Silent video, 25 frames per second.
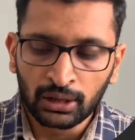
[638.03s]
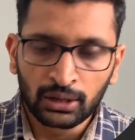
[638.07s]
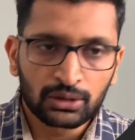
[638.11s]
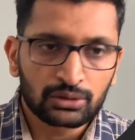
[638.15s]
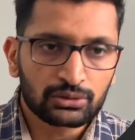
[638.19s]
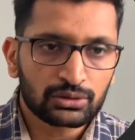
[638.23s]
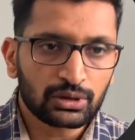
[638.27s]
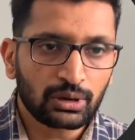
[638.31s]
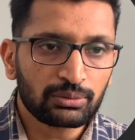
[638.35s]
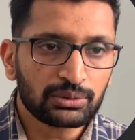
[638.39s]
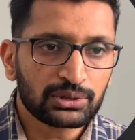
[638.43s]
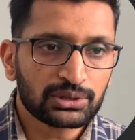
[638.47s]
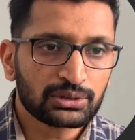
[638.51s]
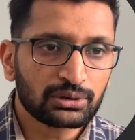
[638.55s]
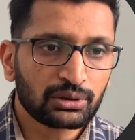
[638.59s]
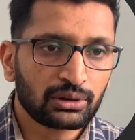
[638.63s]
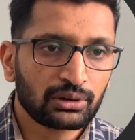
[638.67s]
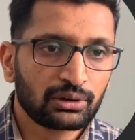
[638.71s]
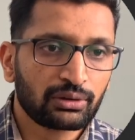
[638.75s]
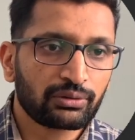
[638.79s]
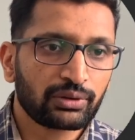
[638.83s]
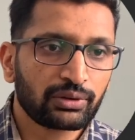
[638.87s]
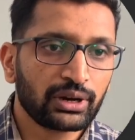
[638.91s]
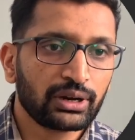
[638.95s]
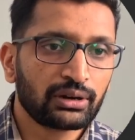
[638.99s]
So I'm just
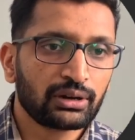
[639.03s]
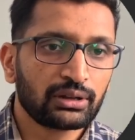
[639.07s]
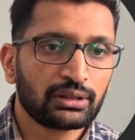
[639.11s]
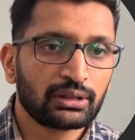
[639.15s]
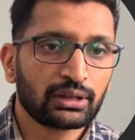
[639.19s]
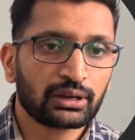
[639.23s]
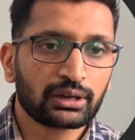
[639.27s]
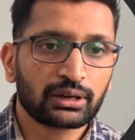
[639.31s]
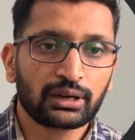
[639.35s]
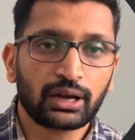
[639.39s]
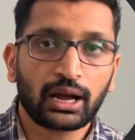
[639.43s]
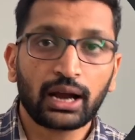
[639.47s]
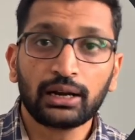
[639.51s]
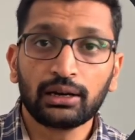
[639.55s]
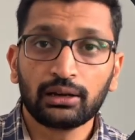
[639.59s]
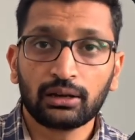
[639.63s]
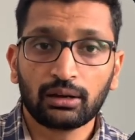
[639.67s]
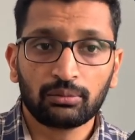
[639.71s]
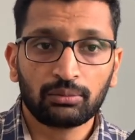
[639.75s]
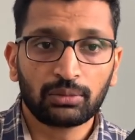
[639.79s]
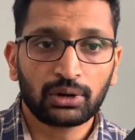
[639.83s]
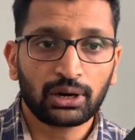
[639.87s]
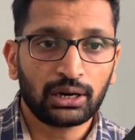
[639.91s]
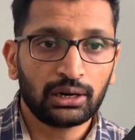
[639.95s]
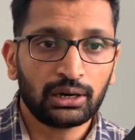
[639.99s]
gonna rerun the cat
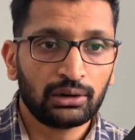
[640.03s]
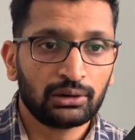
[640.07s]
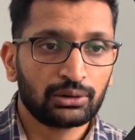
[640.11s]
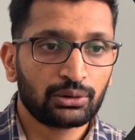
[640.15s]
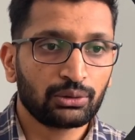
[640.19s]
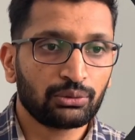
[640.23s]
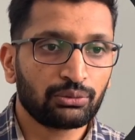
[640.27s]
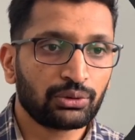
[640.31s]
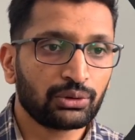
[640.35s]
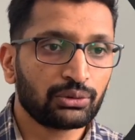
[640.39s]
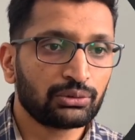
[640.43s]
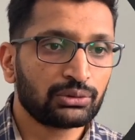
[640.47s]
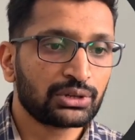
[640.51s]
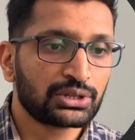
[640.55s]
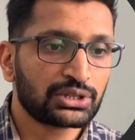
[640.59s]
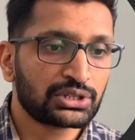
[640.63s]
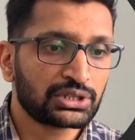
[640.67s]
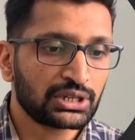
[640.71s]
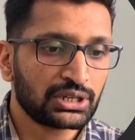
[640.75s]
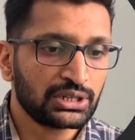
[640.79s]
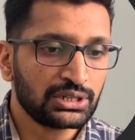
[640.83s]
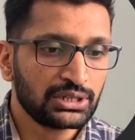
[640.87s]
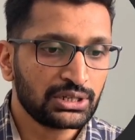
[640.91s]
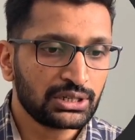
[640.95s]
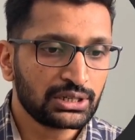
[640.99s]
command to view the
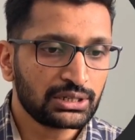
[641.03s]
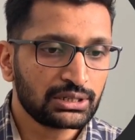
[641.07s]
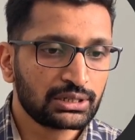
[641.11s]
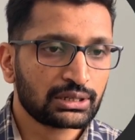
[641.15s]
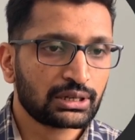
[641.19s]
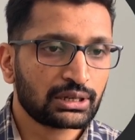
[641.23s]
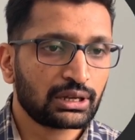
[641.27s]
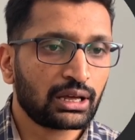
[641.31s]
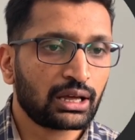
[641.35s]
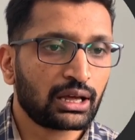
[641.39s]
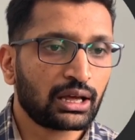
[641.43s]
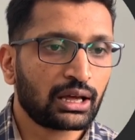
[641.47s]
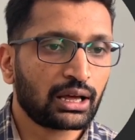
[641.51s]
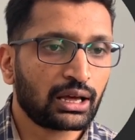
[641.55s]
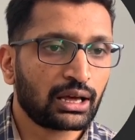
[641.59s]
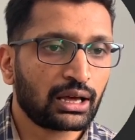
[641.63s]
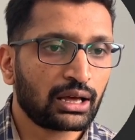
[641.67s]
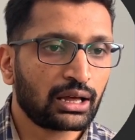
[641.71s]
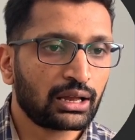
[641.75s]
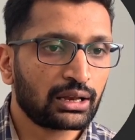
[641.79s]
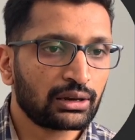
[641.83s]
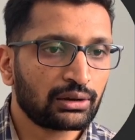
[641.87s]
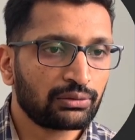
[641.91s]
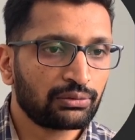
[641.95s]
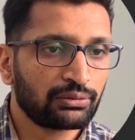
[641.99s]
changes.
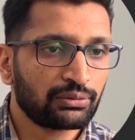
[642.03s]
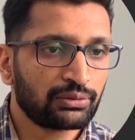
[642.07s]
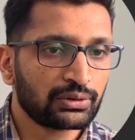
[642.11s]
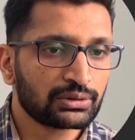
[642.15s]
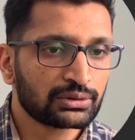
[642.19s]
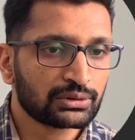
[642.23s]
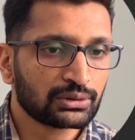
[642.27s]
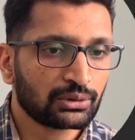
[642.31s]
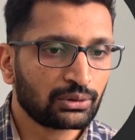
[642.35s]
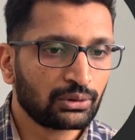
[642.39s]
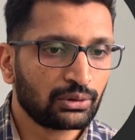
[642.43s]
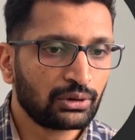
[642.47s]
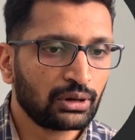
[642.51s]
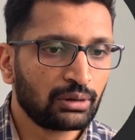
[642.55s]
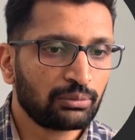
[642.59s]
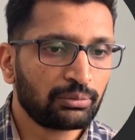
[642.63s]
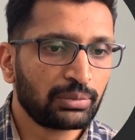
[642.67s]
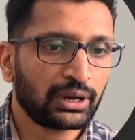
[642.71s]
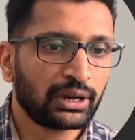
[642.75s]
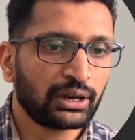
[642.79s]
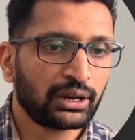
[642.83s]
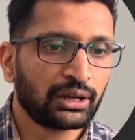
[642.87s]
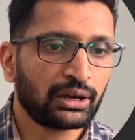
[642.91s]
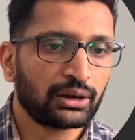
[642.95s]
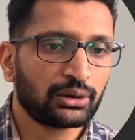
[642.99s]
And if we scroll up
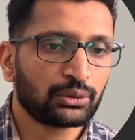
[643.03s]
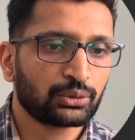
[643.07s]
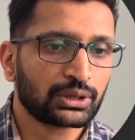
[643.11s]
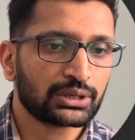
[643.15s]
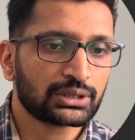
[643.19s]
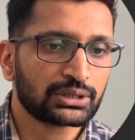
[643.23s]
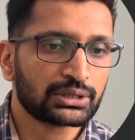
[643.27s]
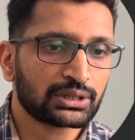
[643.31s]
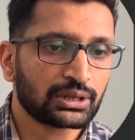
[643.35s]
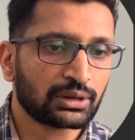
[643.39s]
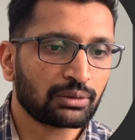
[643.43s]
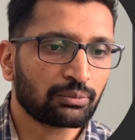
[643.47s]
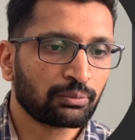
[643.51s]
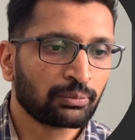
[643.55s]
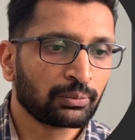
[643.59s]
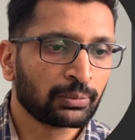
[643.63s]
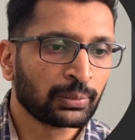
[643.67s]
and here you can see.